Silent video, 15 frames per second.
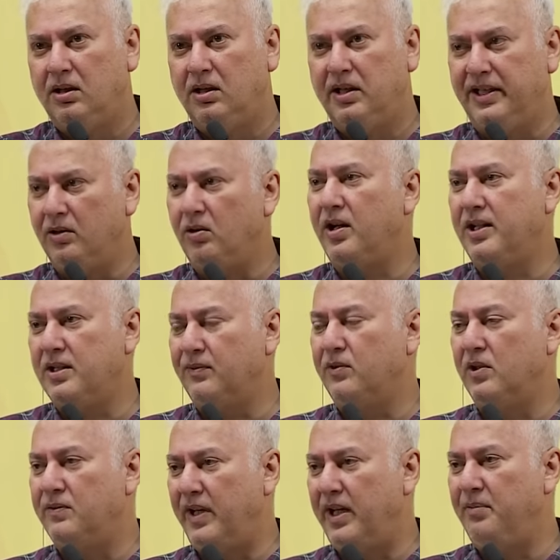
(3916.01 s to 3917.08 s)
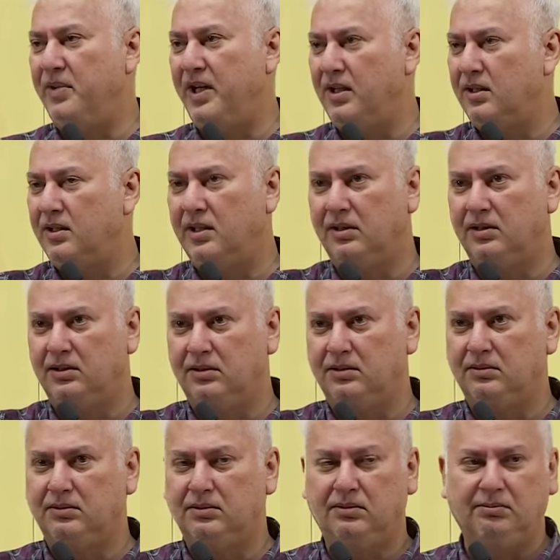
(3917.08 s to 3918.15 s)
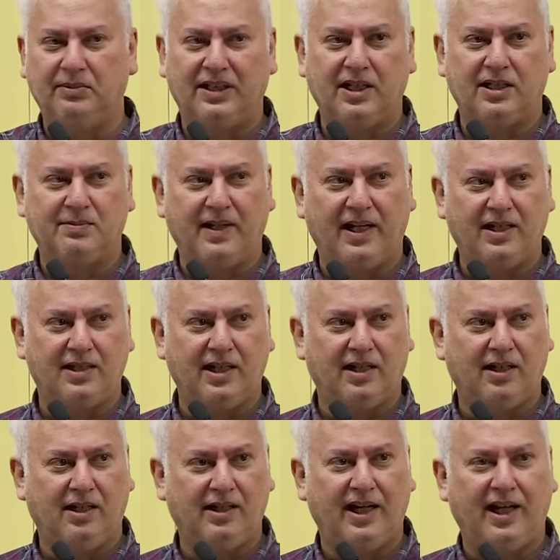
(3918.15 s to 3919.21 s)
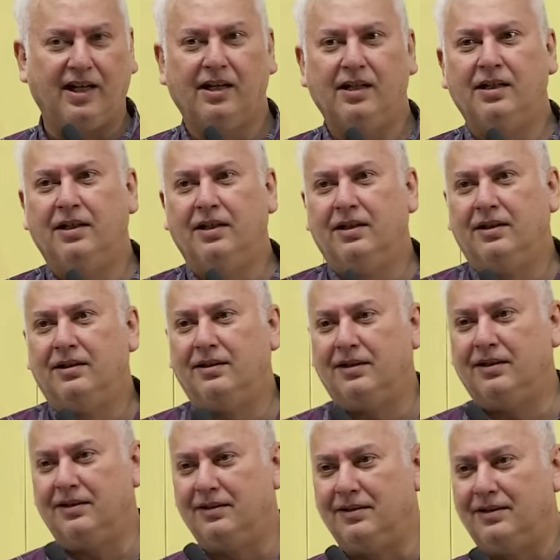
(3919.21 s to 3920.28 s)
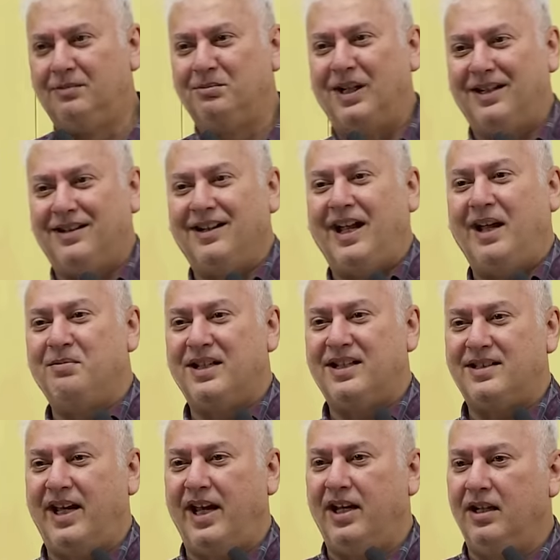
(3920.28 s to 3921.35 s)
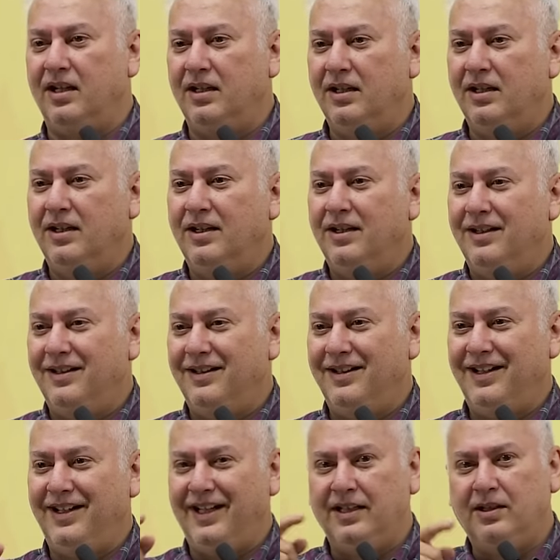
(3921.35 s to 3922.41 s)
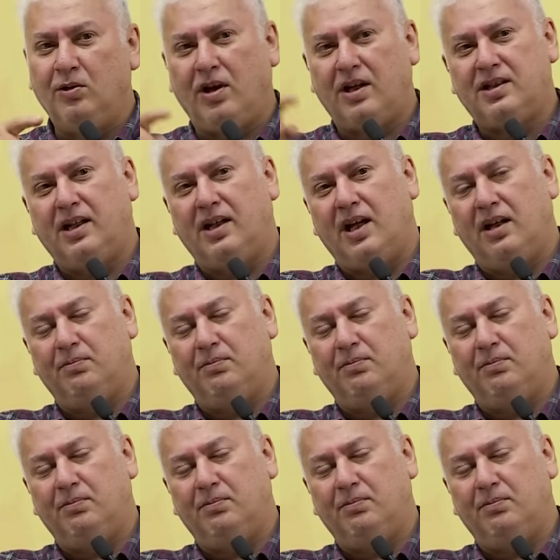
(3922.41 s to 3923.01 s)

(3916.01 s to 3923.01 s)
Indore is of course very big. Mitesh Bhai is settled there. But I'm just saying, Indore se